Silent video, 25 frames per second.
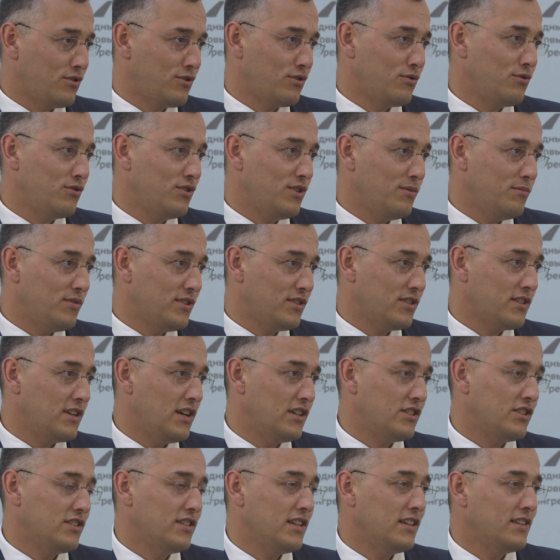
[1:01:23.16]
you
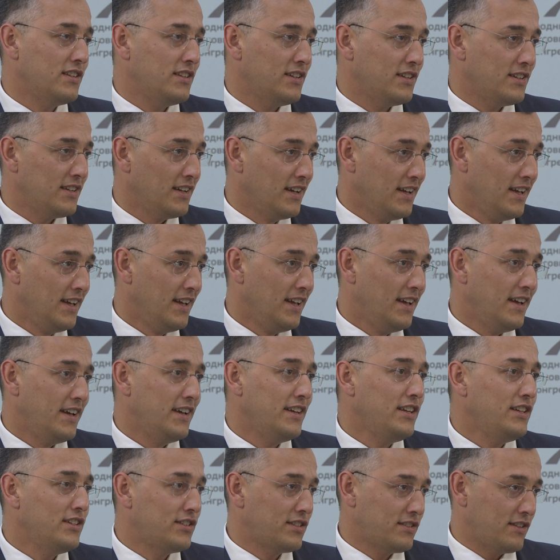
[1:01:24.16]
need to
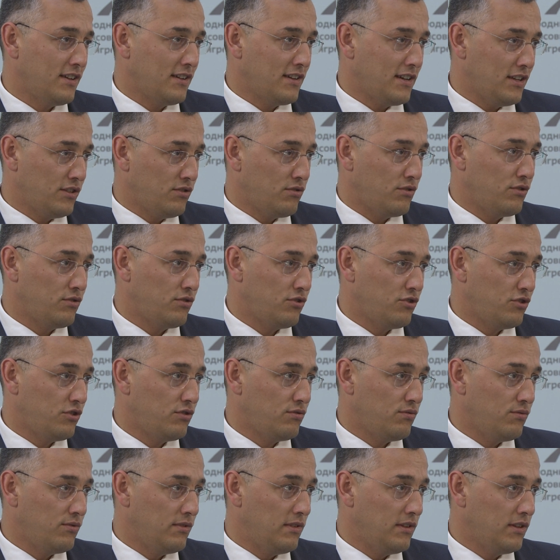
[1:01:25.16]
listen to someone who
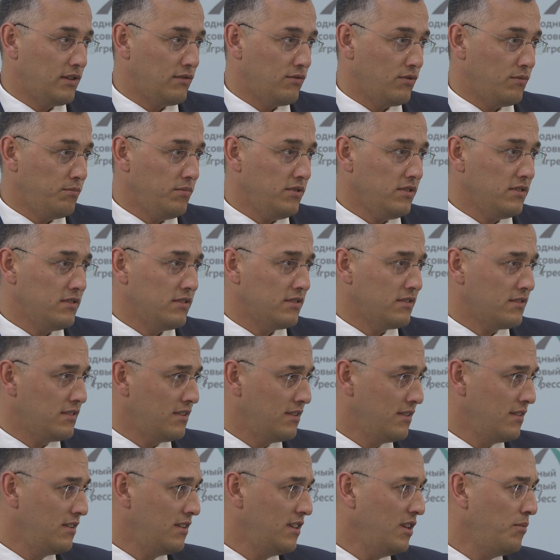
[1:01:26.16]
would inform you
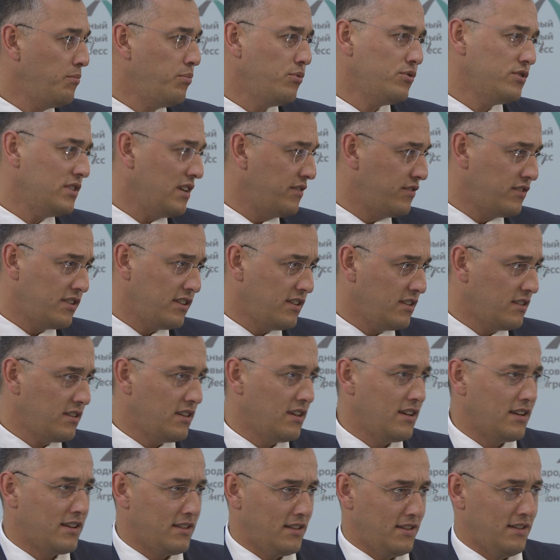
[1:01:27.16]
of the risks
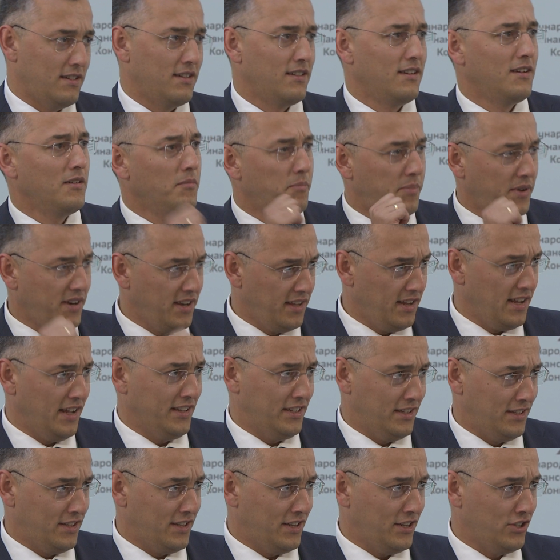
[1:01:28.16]
your business
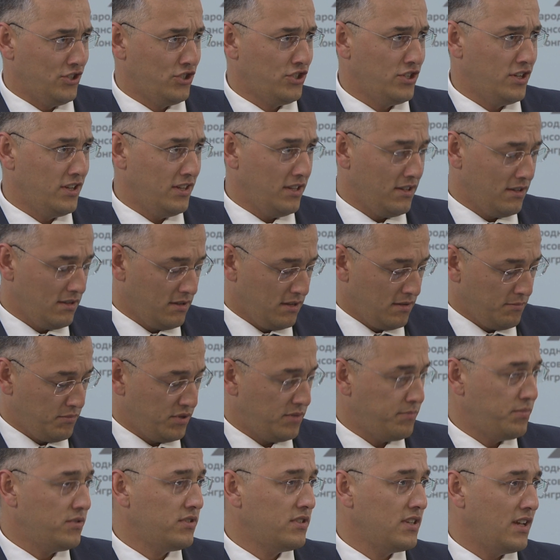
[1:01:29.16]
might face.
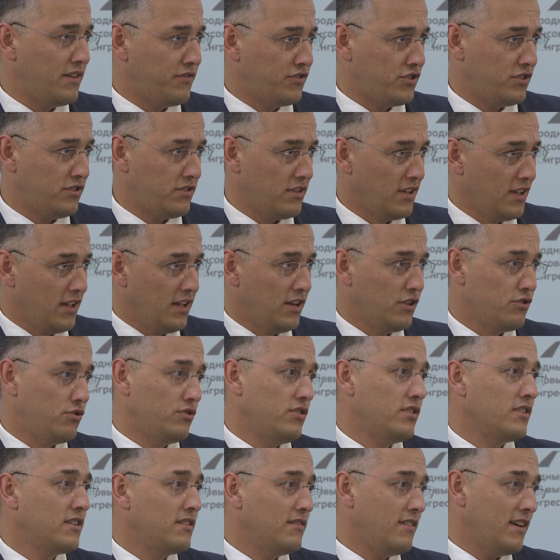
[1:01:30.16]
And, well, you
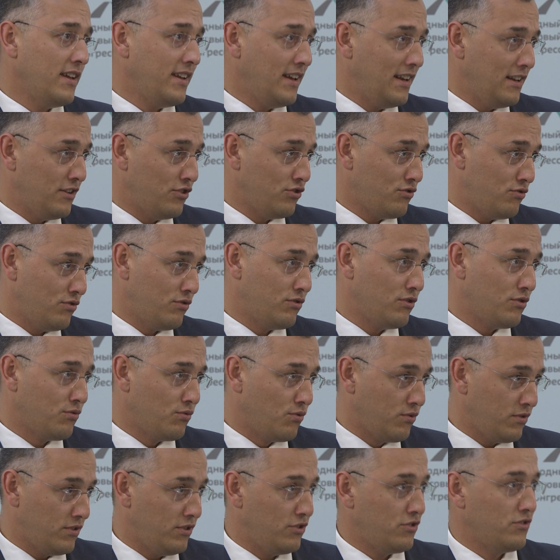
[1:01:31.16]
might take an
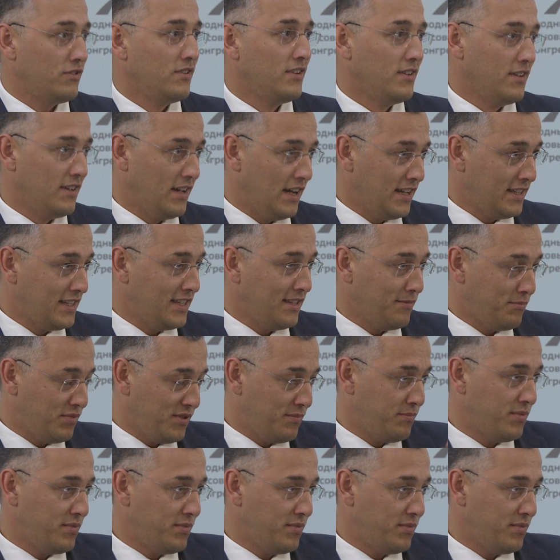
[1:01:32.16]
authoritarian decision.